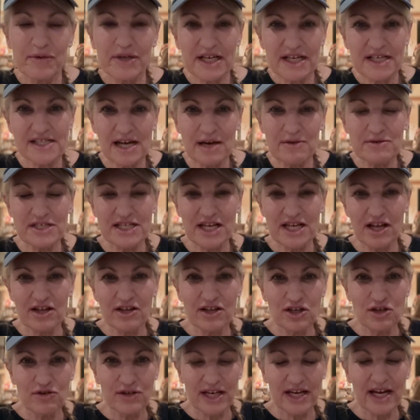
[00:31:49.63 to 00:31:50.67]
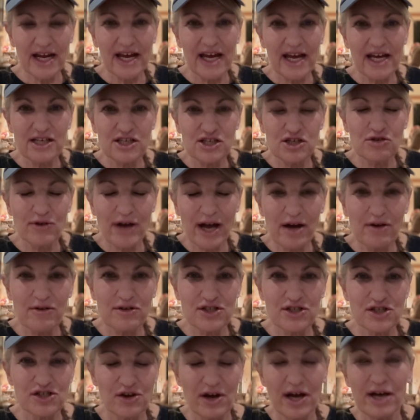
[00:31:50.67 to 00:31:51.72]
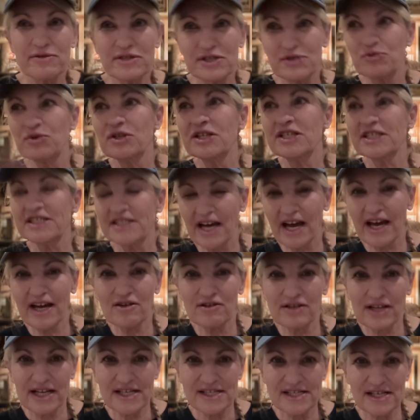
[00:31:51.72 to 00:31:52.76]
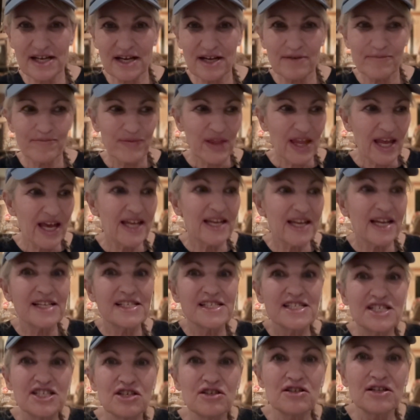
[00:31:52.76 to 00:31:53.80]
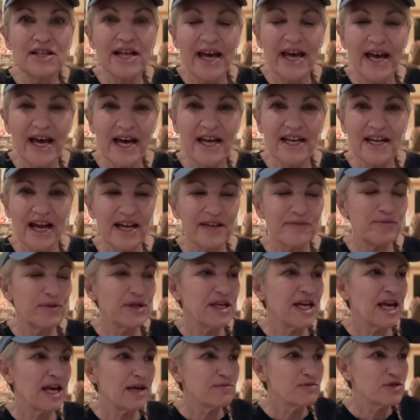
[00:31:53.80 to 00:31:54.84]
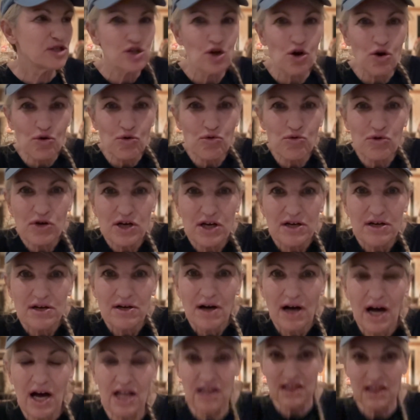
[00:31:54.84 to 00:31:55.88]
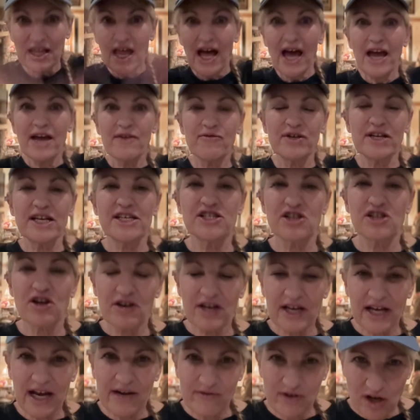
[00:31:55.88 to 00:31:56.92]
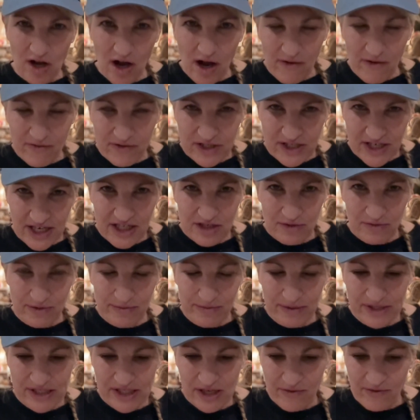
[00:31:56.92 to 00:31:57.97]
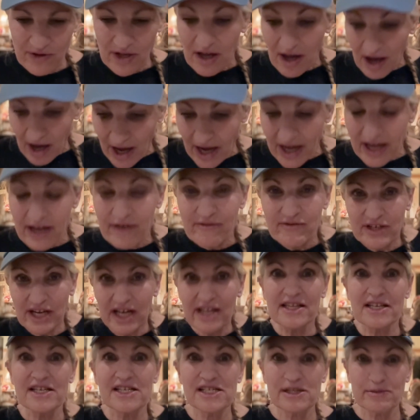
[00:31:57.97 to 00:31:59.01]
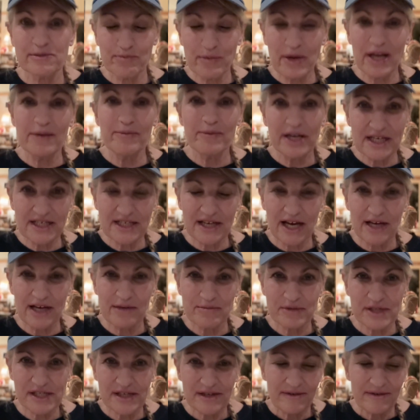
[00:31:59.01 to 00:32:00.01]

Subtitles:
I was telling you that I had 2 hours, so I was really tired last night, and I became so alive when I started to have a conversation with myself. I have done this many, many times,